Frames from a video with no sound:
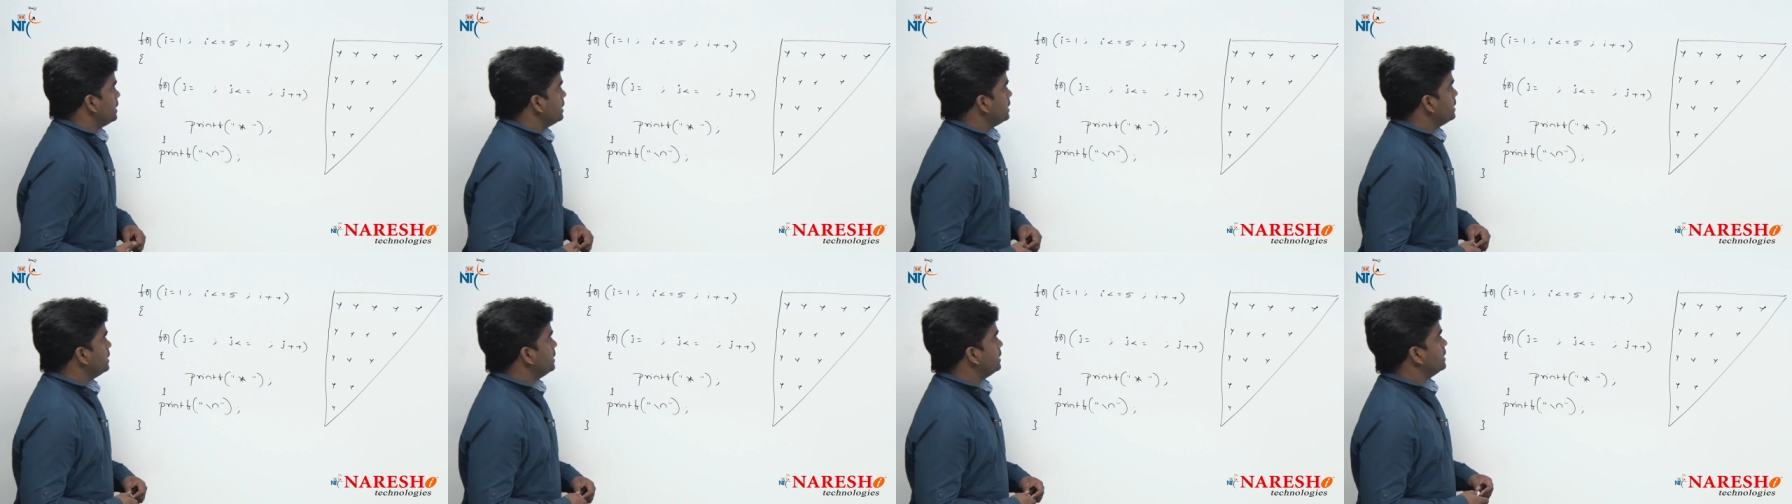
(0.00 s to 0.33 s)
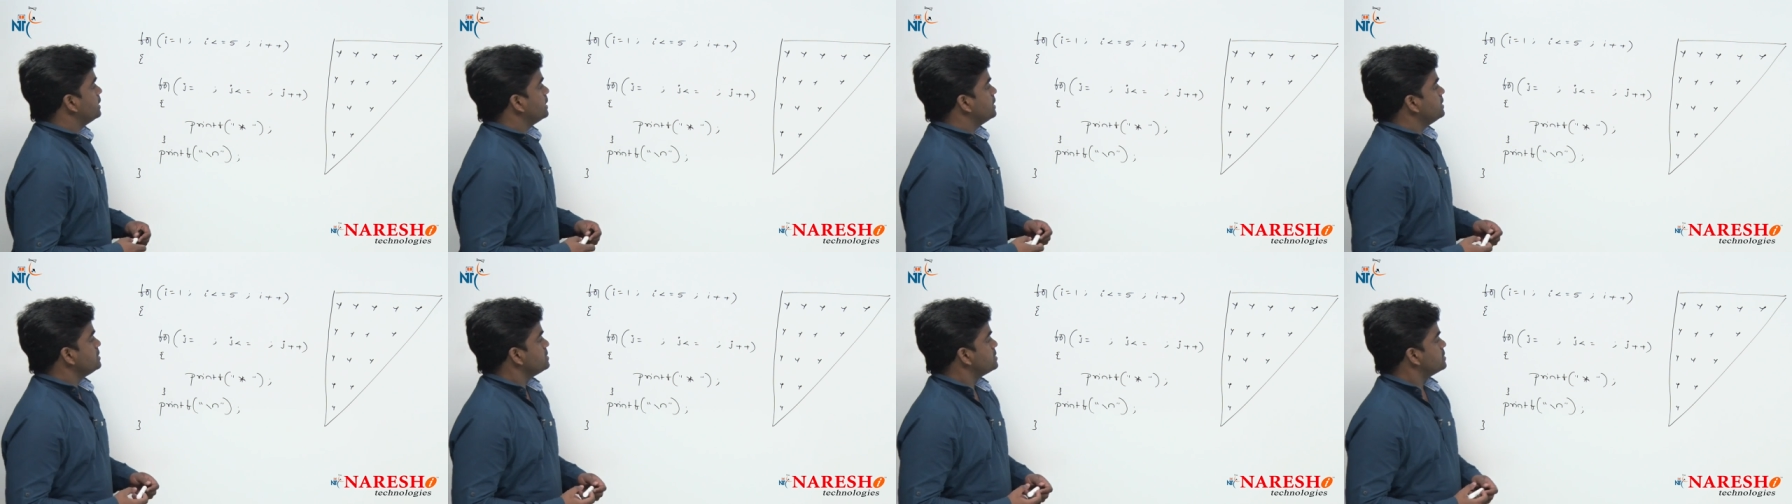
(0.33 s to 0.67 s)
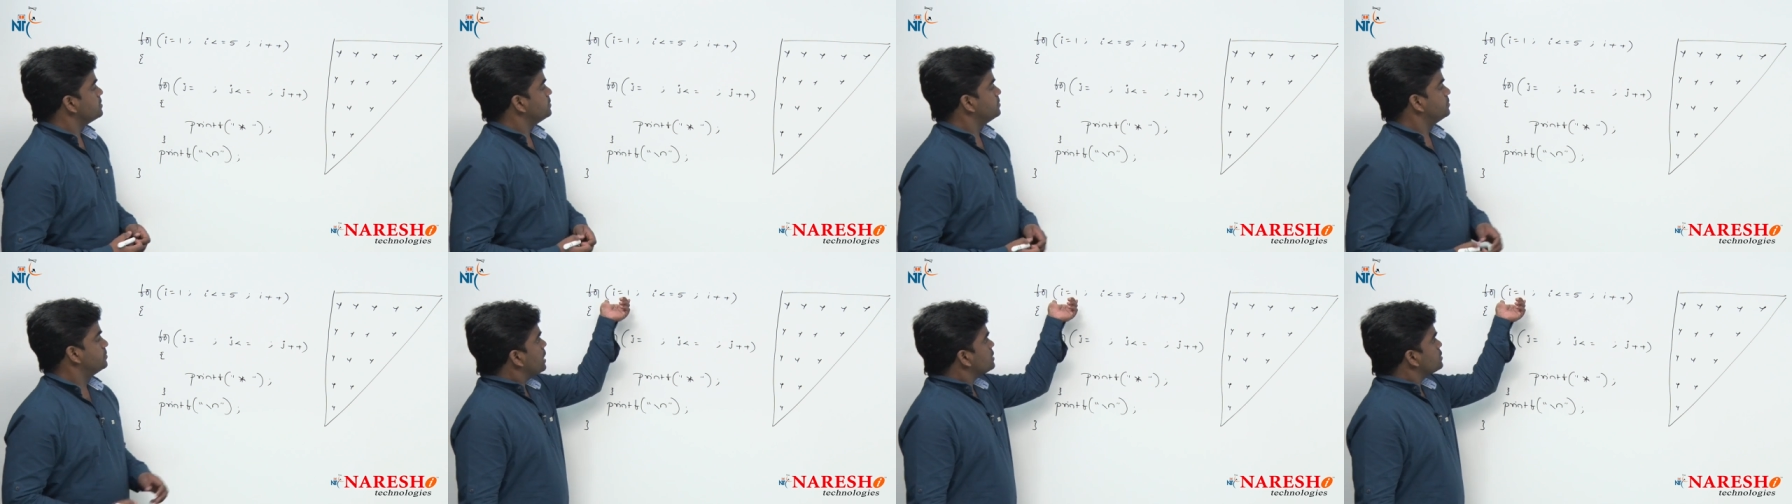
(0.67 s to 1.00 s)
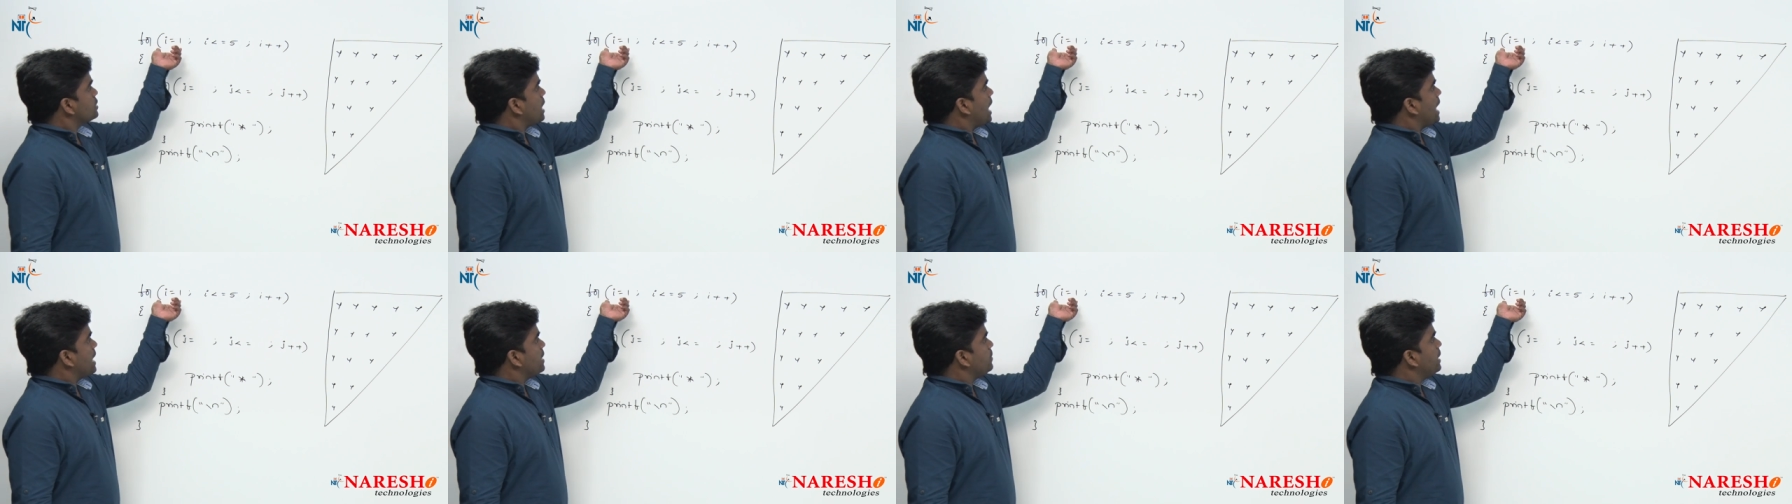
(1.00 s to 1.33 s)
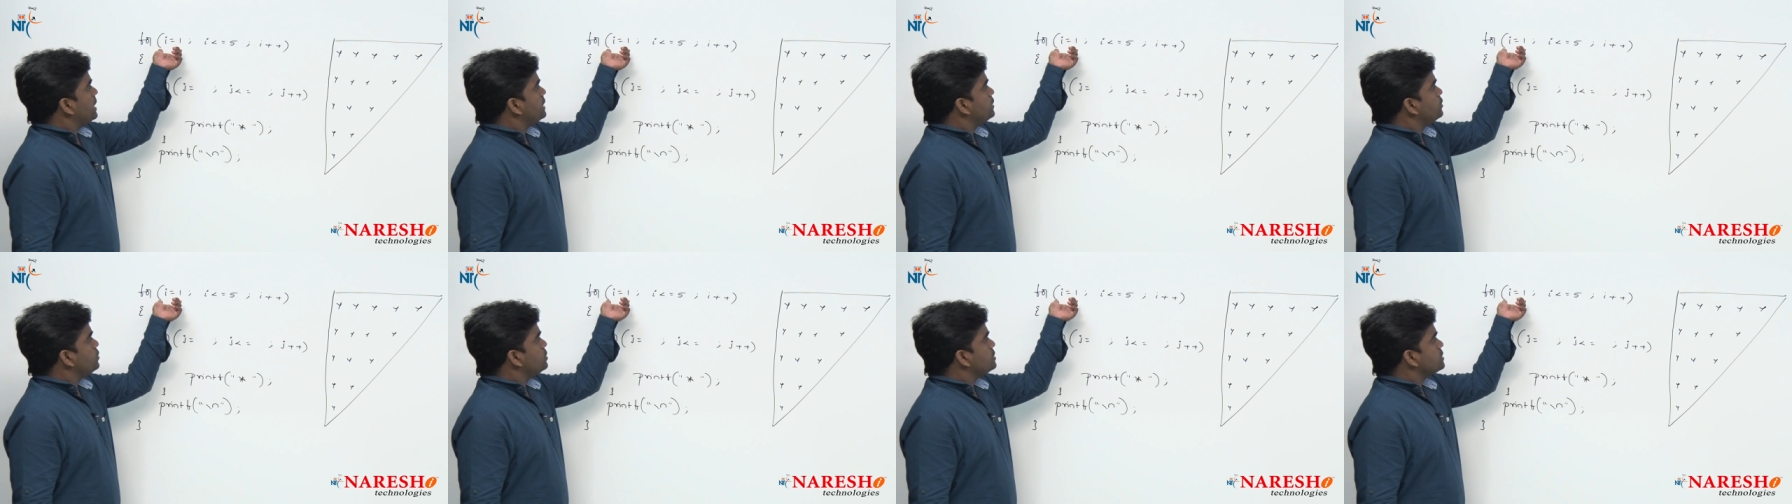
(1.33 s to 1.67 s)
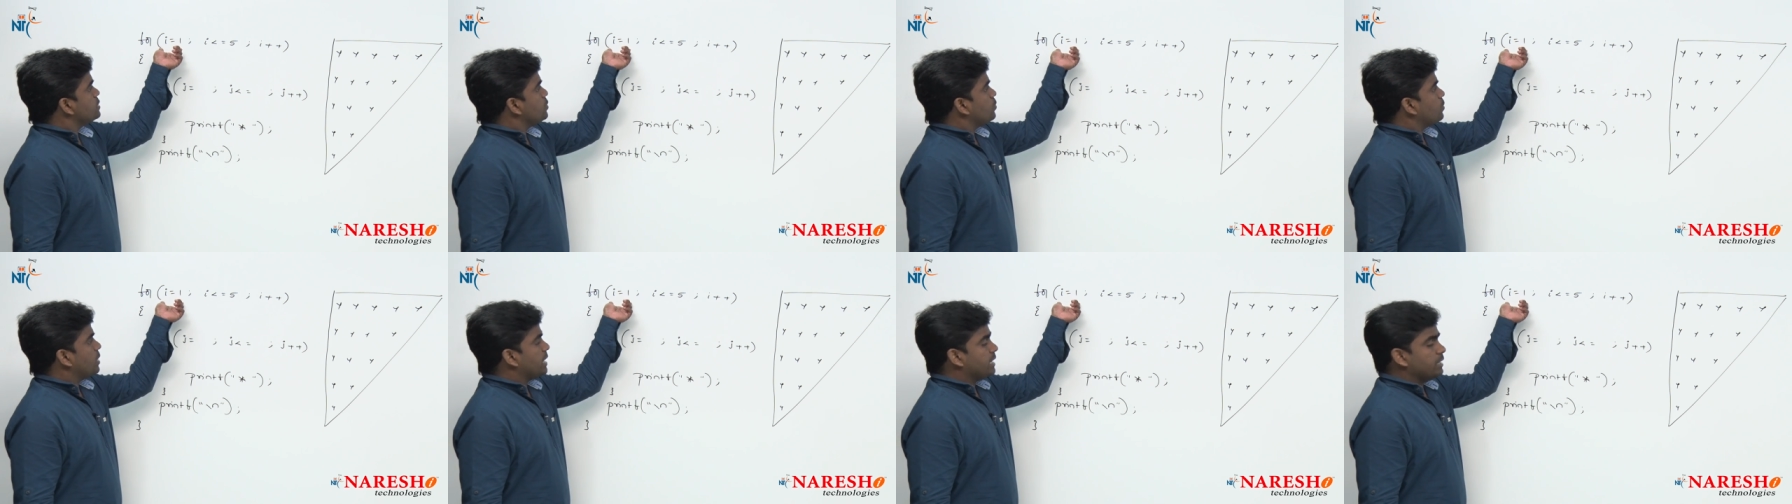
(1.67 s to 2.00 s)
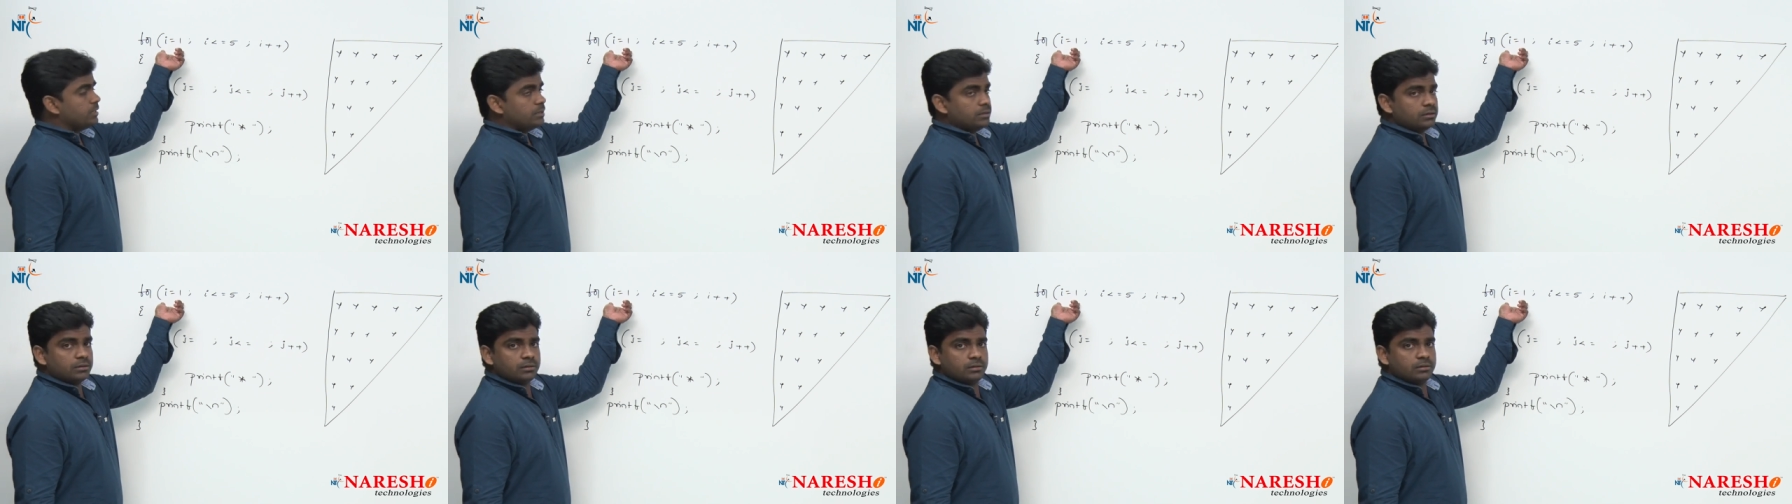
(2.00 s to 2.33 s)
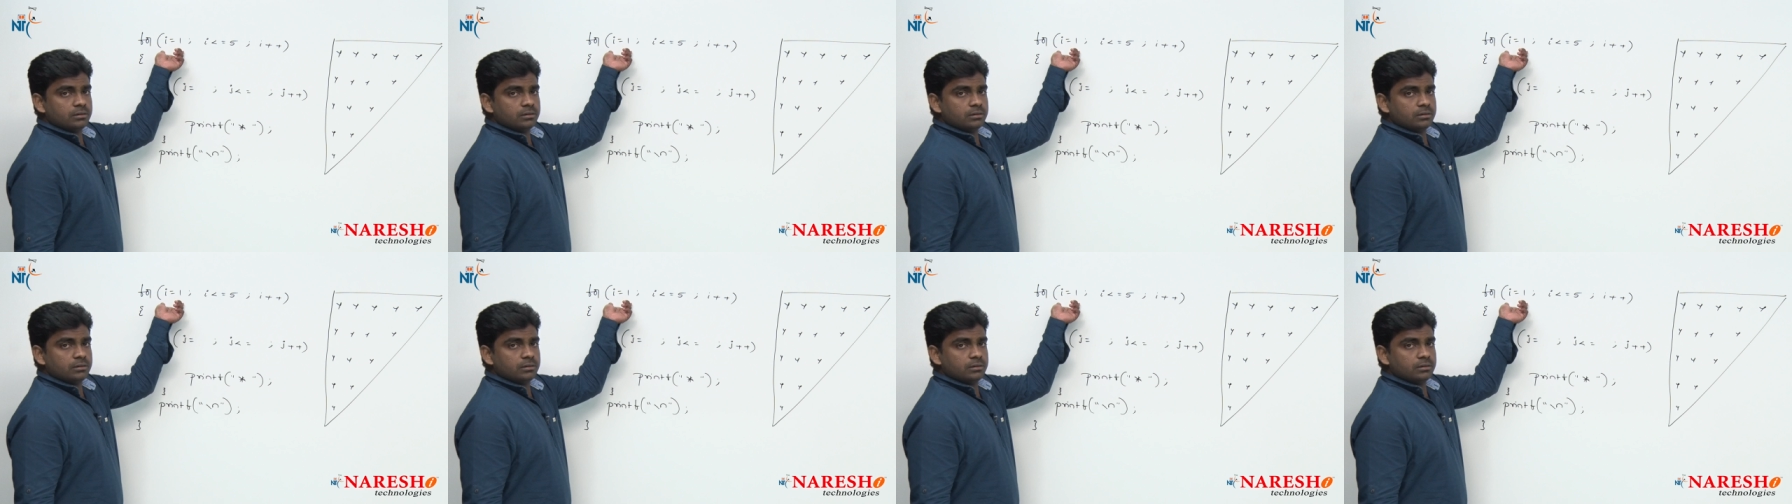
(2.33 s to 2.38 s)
Here it is. So I value is a 1.